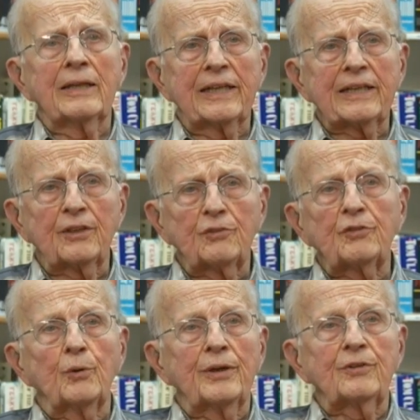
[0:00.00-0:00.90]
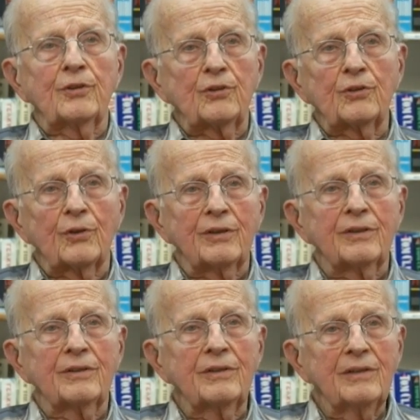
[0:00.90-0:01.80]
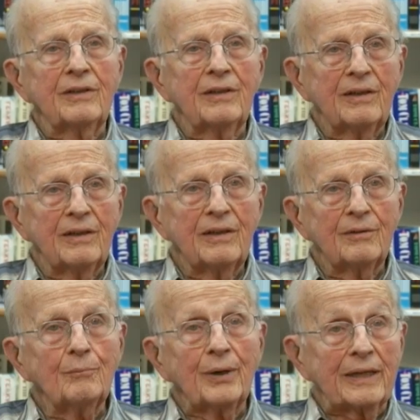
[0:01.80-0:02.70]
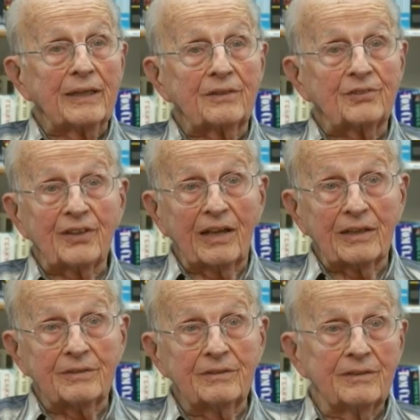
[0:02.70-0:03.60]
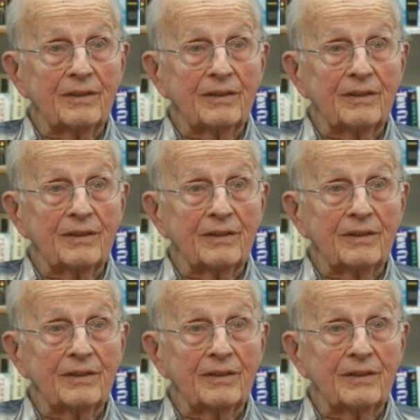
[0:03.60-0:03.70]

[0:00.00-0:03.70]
leg is 2 inches short, but it's solid.